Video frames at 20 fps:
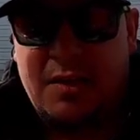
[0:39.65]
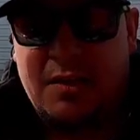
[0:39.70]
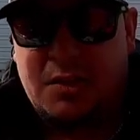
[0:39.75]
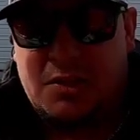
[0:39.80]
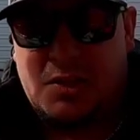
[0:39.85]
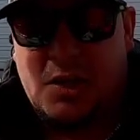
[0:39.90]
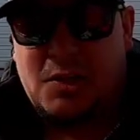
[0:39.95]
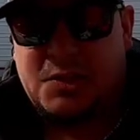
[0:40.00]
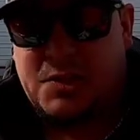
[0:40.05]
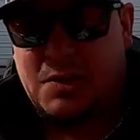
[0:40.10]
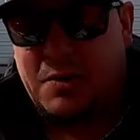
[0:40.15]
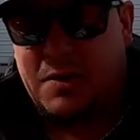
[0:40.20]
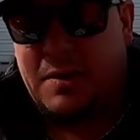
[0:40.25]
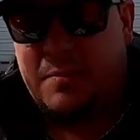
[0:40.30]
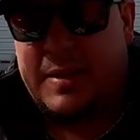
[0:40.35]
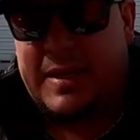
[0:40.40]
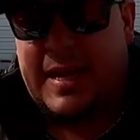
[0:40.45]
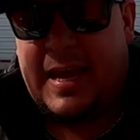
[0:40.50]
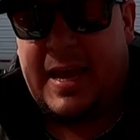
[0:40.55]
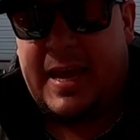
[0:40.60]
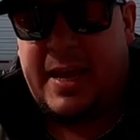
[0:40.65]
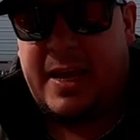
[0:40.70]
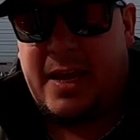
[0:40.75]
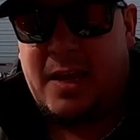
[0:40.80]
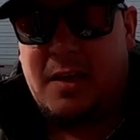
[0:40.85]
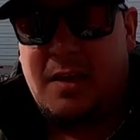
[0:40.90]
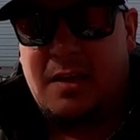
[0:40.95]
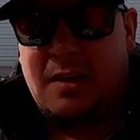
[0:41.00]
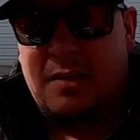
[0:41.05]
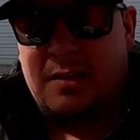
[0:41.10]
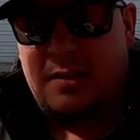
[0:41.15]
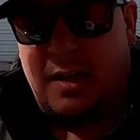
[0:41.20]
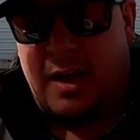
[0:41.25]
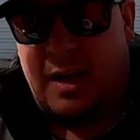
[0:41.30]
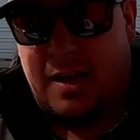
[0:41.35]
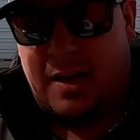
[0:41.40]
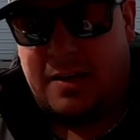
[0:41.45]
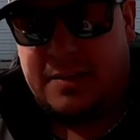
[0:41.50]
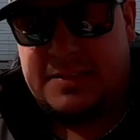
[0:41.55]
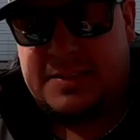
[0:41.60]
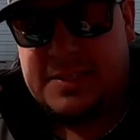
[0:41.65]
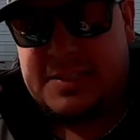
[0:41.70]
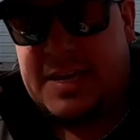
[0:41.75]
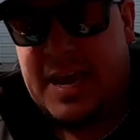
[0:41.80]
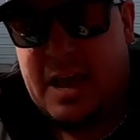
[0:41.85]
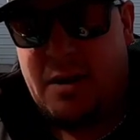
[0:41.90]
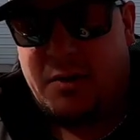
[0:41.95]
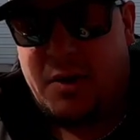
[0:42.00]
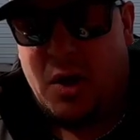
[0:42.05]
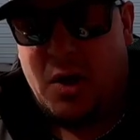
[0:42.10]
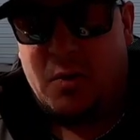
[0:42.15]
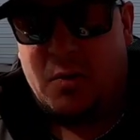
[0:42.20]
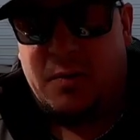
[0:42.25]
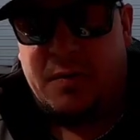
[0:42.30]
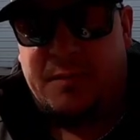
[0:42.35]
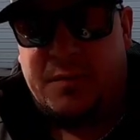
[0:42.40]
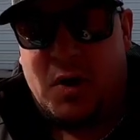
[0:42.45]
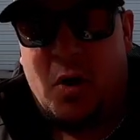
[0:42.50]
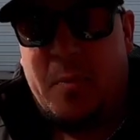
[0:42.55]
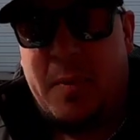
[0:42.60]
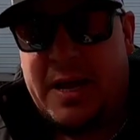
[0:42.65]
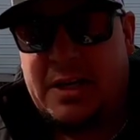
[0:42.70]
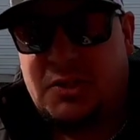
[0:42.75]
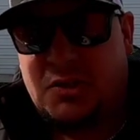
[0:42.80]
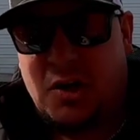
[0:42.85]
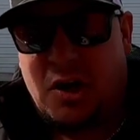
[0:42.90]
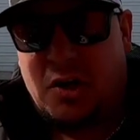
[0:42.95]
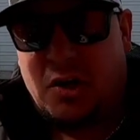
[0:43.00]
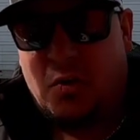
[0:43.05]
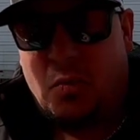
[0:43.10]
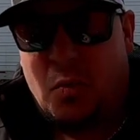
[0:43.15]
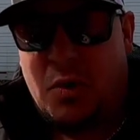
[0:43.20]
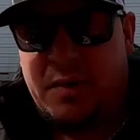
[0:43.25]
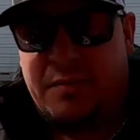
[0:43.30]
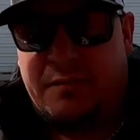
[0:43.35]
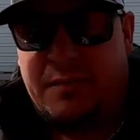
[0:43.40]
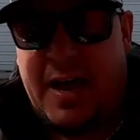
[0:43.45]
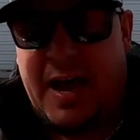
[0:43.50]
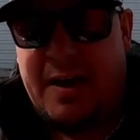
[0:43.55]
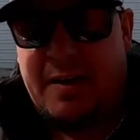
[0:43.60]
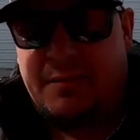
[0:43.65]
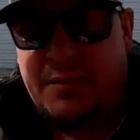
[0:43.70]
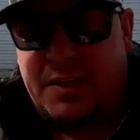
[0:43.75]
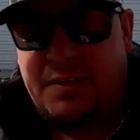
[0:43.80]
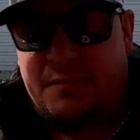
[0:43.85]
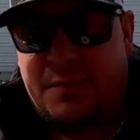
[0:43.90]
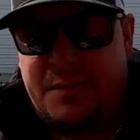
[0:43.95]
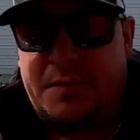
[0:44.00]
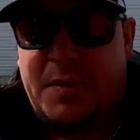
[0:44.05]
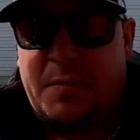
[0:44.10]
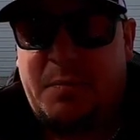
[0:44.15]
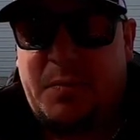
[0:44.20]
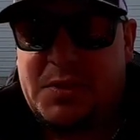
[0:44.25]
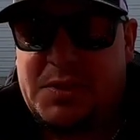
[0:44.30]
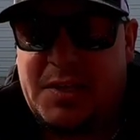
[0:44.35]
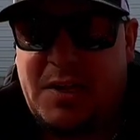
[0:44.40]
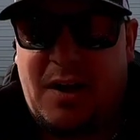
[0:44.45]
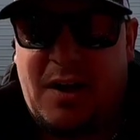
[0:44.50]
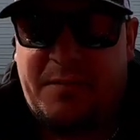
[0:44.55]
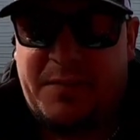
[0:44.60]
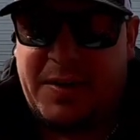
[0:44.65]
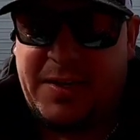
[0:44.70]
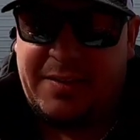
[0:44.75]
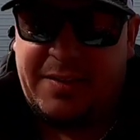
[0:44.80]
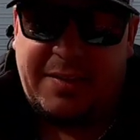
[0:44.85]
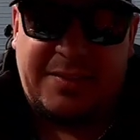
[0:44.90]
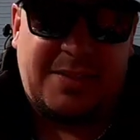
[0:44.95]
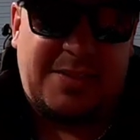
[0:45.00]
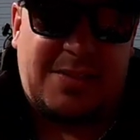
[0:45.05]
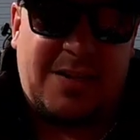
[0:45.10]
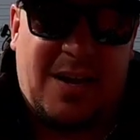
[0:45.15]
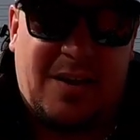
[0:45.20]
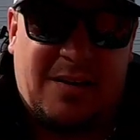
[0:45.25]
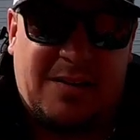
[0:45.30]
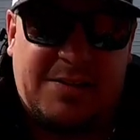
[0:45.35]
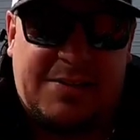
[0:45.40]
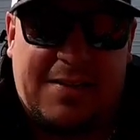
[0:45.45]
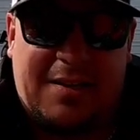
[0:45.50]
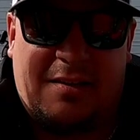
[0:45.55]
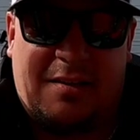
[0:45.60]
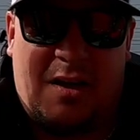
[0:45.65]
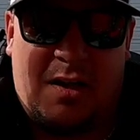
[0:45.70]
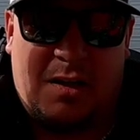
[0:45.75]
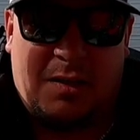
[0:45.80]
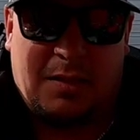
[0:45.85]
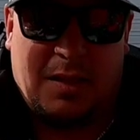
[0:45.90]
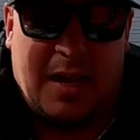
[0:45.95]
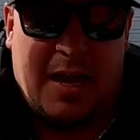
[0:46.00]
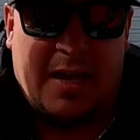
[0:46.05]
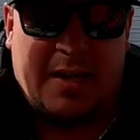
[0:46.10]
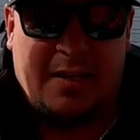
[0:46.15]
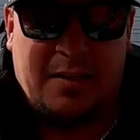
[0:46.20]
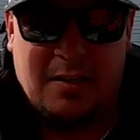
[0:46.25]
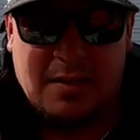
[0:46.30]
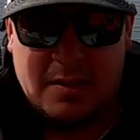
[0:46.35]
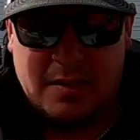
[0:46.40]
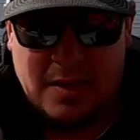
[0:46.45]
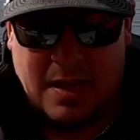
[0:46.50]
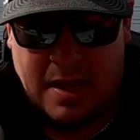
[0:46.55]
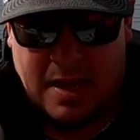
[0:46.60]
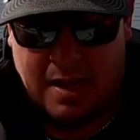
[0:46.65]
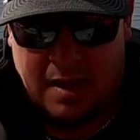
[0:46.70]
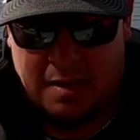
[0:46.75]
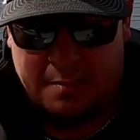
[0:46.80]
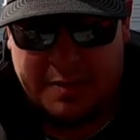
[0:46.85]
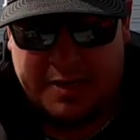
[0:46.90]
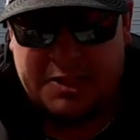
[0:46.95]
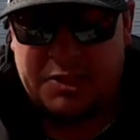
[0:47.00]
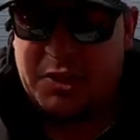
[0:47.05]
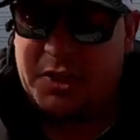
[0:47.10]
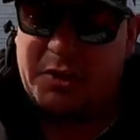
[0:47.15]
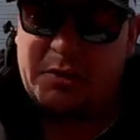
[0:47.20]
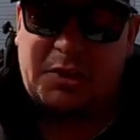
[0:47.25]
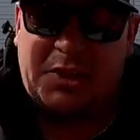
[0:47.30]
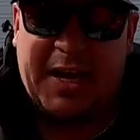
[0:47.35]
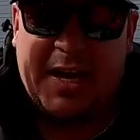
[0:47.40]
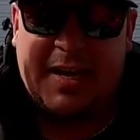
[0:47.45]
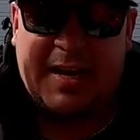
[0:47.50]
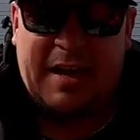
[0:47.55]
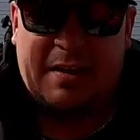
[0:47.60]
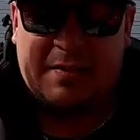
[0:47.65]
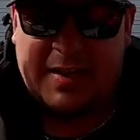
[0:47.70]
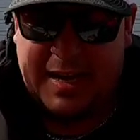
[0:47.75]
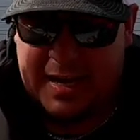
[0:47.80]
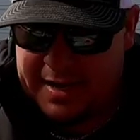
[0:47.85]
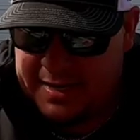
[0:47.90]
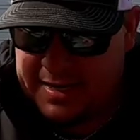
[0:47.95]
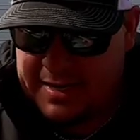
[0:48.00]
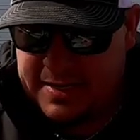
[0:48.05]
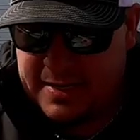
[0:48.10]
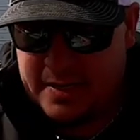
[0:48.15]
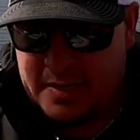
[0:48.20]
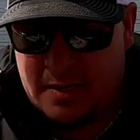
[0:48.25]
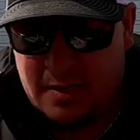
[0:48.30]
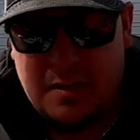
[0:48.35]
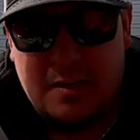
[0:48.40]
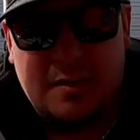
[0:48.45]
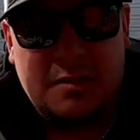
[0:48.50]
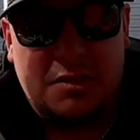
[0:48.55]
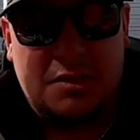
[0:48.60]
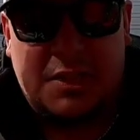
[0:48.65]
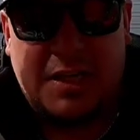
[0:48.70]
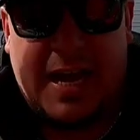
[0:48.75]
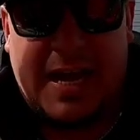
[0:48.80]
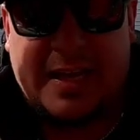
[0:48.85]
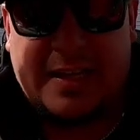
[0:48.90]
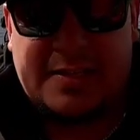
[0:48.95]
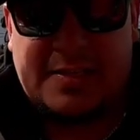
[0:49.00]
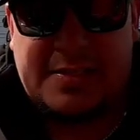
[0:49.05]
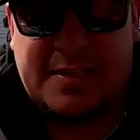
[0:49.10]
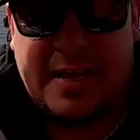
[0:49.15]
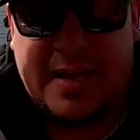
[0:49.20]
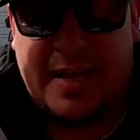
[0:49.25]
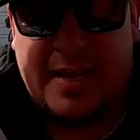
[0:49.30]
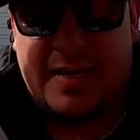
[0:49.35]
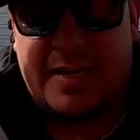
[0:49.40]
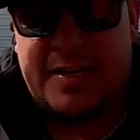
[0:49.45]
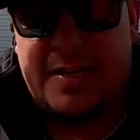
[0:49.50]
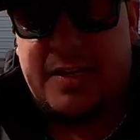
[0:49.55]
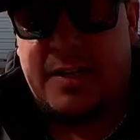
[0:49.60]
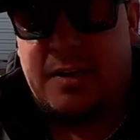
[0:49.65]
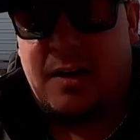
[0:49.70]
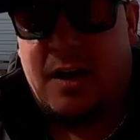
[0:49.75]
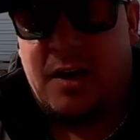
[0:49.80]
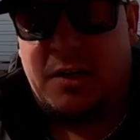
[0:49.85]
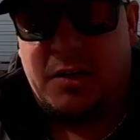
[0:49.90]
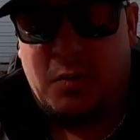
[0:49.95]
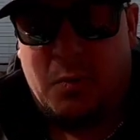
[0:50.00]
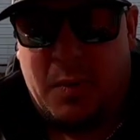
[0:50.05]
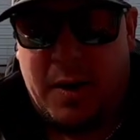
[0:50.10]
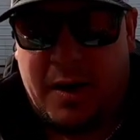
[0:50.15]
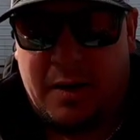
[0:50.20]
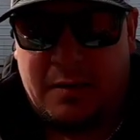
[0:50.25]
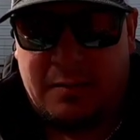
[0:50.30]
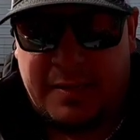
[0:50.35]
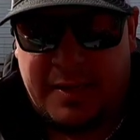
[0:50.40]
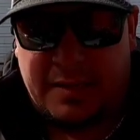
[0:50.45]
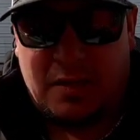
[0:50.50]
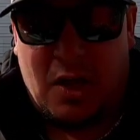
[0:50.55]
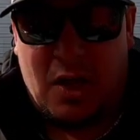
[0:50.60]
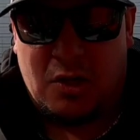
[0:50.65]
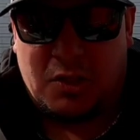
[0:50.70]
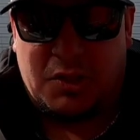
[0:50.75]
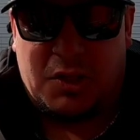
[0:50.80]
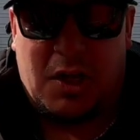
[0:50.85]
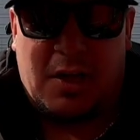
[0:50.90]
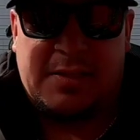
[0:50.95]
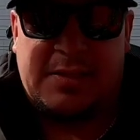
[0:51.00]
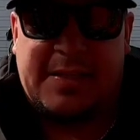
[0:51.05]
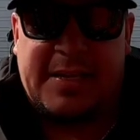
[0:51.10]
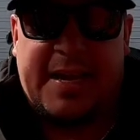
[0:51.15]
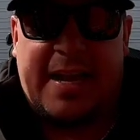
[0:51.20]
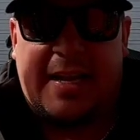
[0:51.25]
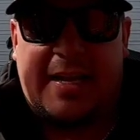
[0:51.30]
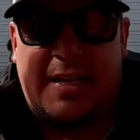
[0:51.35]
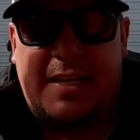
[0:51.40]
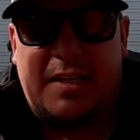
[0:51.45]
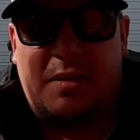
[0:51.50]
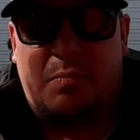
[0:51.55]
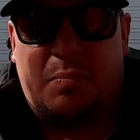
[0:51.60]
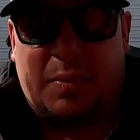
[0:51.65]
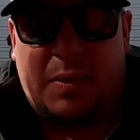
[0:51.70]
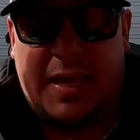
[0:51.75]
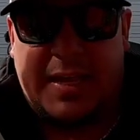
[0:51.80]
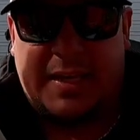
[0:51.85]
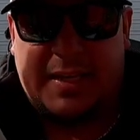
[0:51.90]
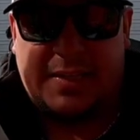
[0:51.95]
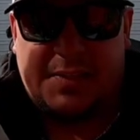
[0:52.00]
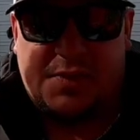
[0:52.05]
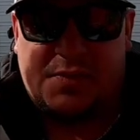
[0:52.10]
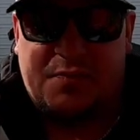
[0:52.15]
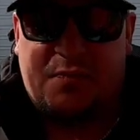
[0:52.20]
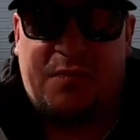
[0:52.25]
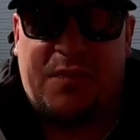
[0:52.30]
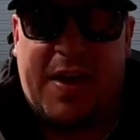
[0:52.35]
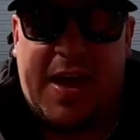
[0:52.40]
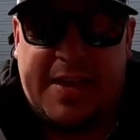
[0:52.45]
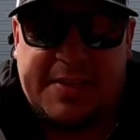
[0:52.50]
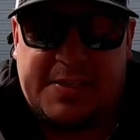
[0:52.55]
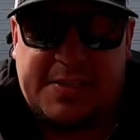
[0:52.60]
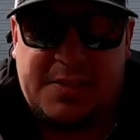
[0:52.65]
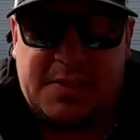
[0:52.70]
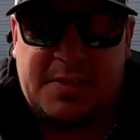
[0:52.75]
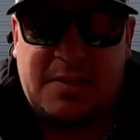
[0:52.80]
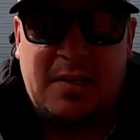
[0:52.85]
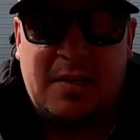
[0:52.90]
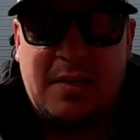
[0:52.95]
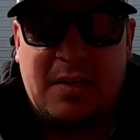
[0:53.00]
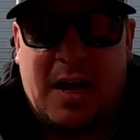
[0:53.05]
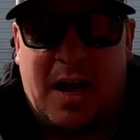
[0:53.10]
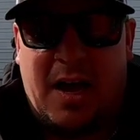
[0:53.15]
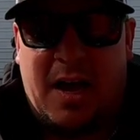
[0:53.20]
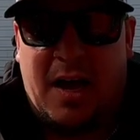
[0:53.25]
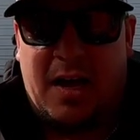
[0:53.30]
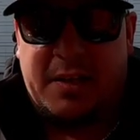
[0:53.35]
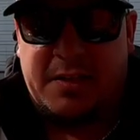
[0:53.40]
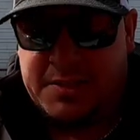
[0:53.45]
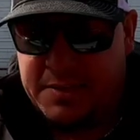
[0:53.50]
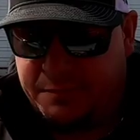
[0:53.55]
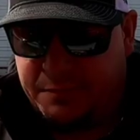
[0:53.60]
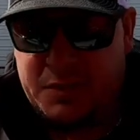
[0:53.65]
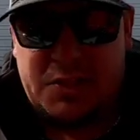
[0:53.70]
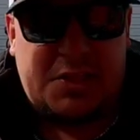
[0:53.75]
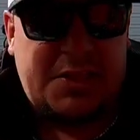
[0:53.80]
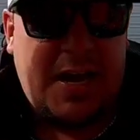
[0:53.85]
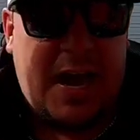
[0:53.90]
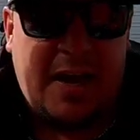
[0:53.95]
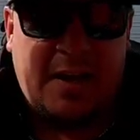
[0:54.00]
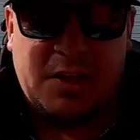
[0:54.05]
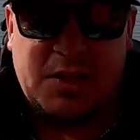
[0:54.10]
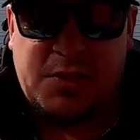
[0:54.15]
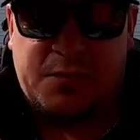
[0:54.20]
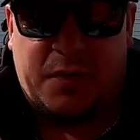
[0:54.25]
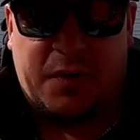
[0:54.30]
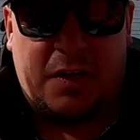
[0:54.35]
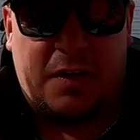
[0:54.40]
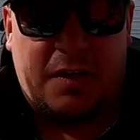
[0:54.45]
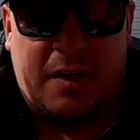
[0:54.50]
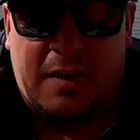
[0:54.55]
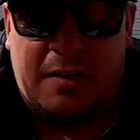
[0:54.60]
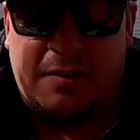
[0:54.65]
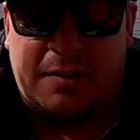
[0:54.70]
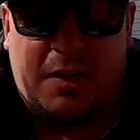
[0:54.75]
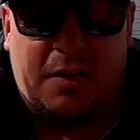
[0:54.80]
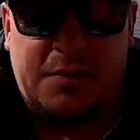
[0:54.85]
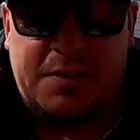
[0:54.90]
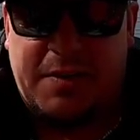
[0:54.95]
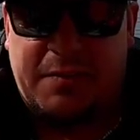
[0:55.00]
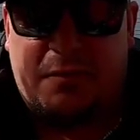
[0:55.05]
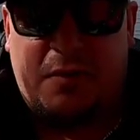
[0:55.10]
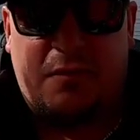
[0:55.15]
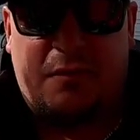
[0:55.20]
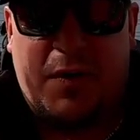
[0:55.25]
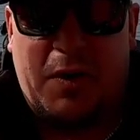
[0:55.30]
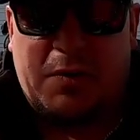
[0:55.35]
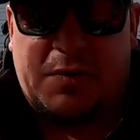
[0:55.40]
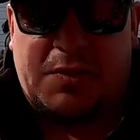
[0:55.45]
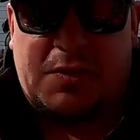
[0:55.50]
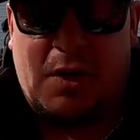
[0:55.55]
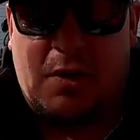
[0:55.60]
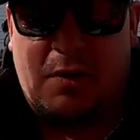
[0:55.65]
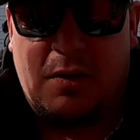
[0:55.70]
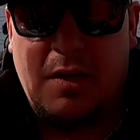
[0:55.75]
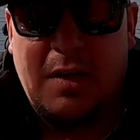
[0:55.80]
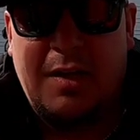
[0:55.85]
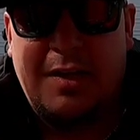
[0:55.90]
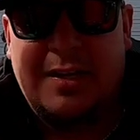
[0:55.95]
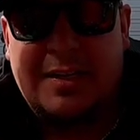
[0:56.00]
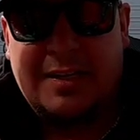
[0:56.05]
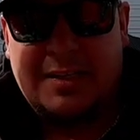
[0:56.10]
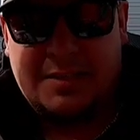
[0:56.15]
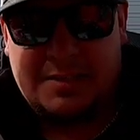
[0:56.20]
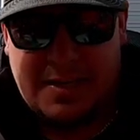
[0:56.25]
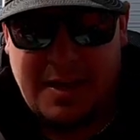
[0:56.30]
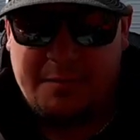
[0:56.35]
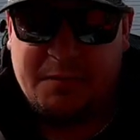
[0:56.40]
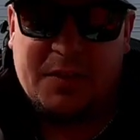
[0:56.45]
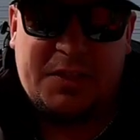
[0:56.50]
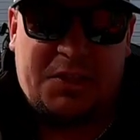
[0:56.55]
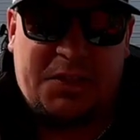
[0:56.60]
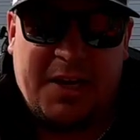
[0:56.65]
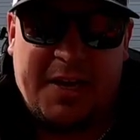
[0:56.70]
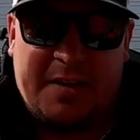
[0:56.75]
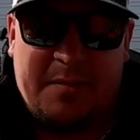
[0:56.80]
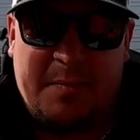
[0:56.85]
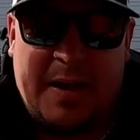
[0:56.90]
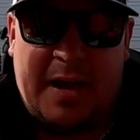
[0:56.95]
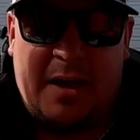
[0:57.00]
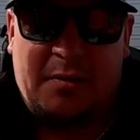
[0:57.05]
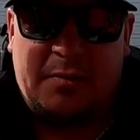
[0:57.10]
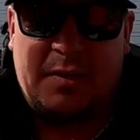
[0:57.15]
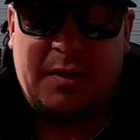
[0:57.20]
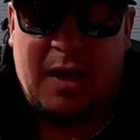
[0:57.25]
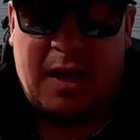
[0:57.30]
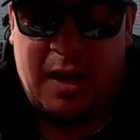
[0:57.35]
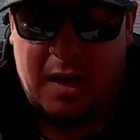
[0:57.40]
There's also going to be a discount code, Nomad.trucker15. You get 15% off anything that's not on sale online. Make sure you go check it out. They got heated jackets. They got heated underwear, like long johns. They got heated blankets, vests, different styles for you know different folks. So definitely check them out.